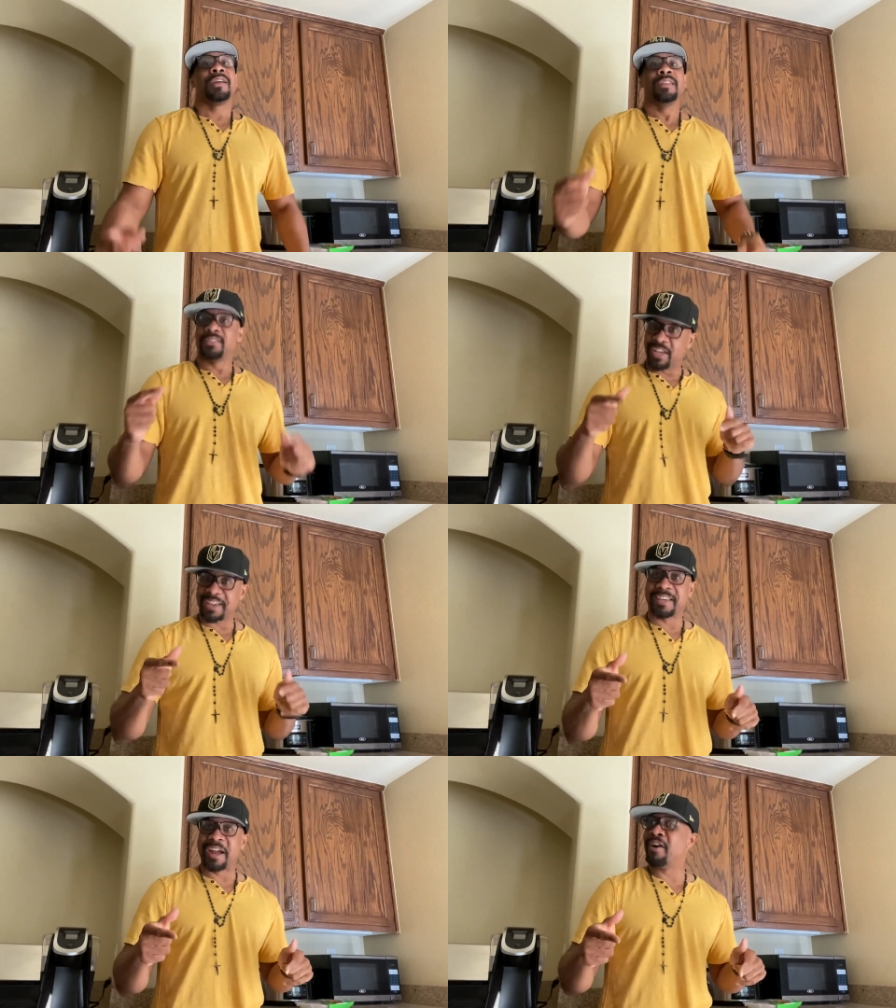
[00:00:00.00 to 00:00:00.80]

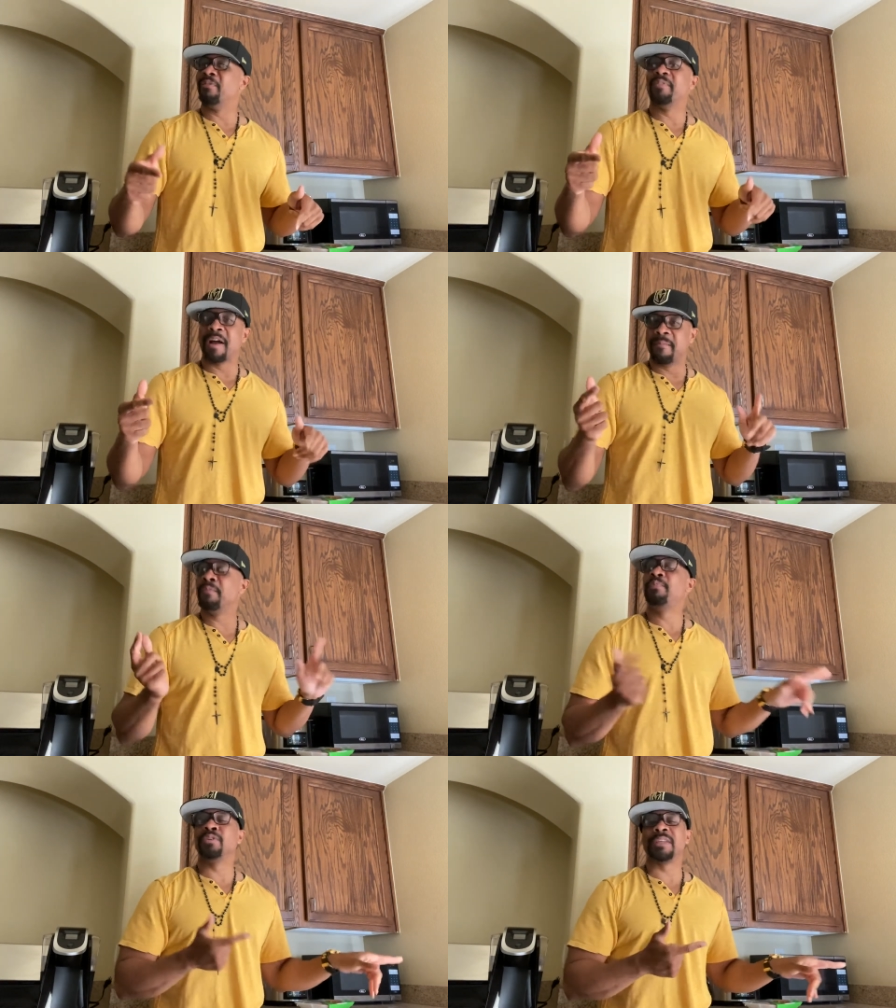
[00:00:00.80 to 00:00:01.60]
Check it out. I'm
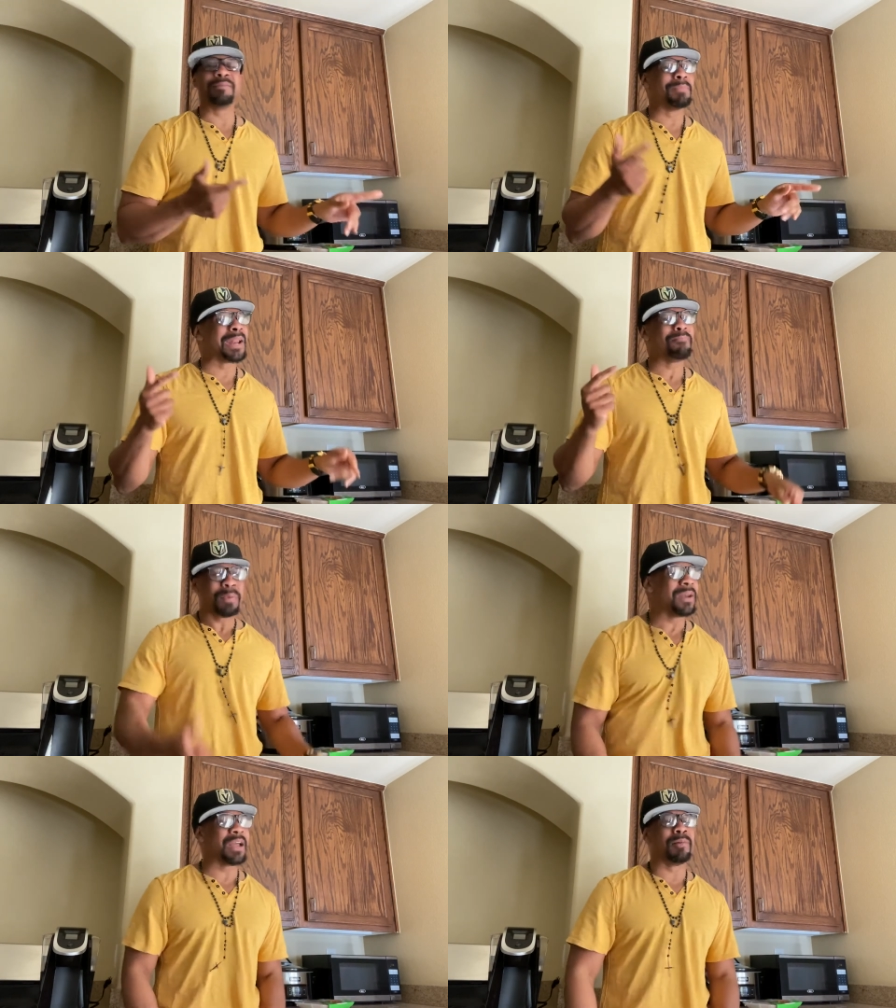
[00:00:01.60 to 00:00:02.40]
going to put that, man, they
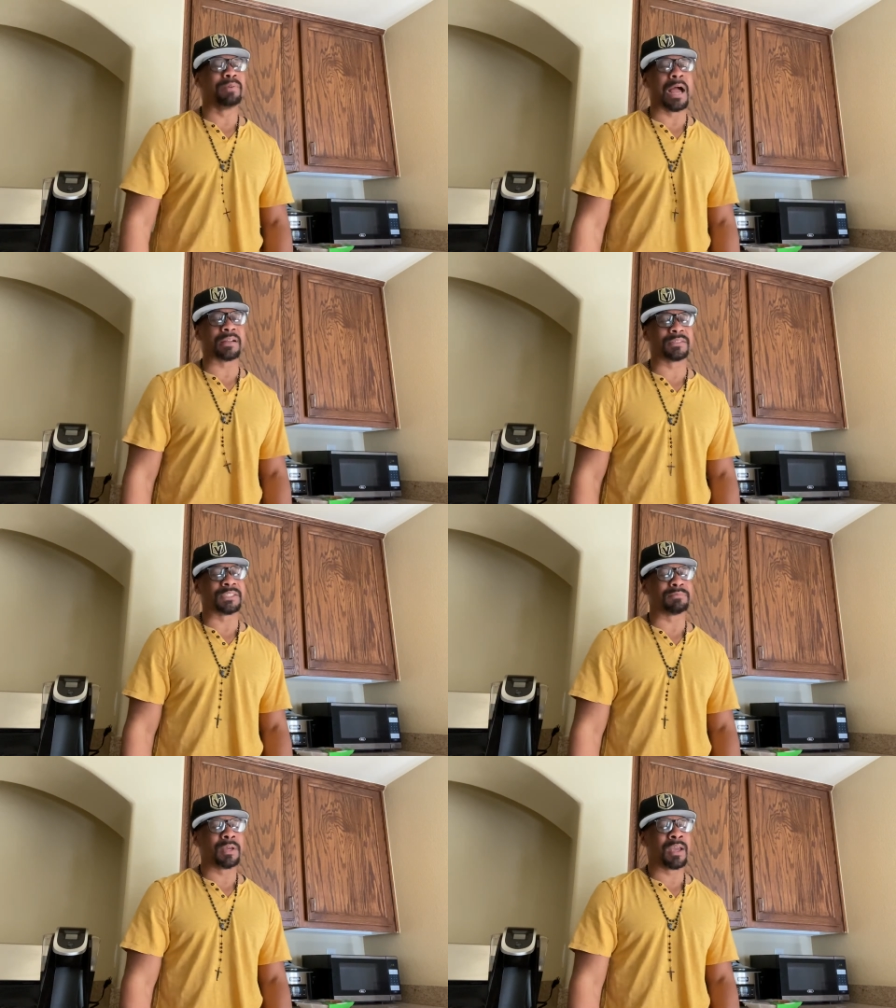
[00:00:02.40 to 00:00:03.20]
better not block
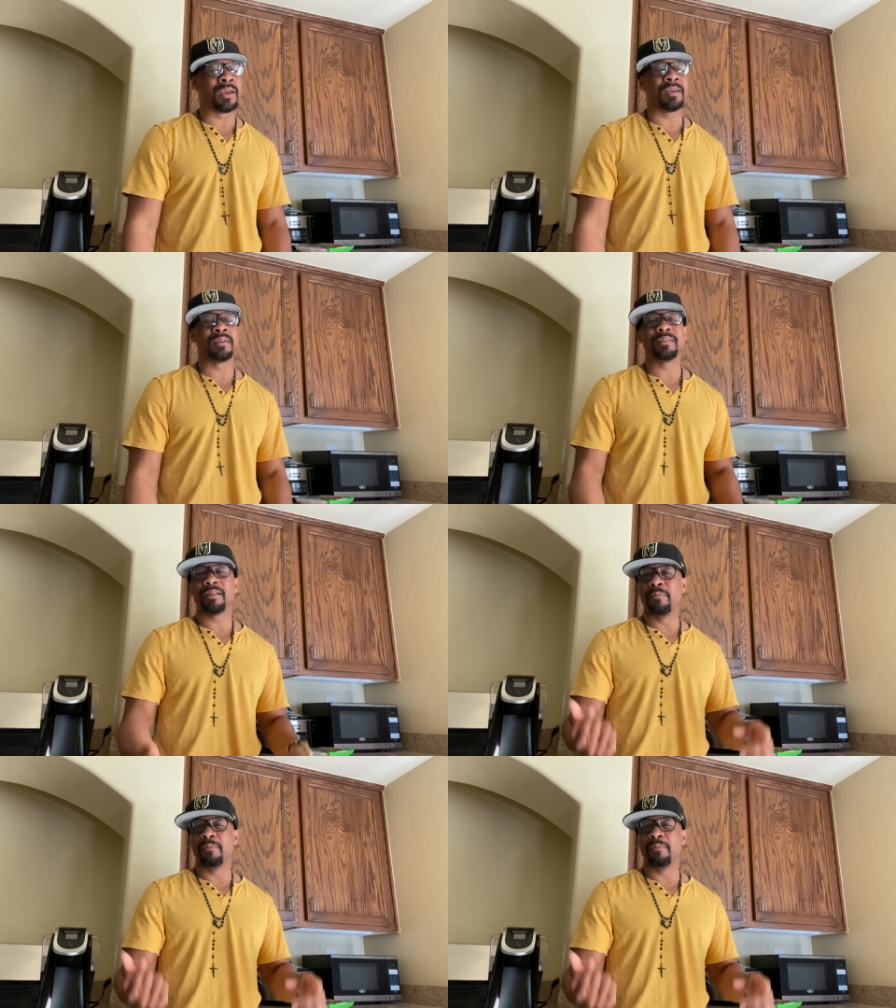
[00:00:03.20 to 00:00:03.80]
this, man.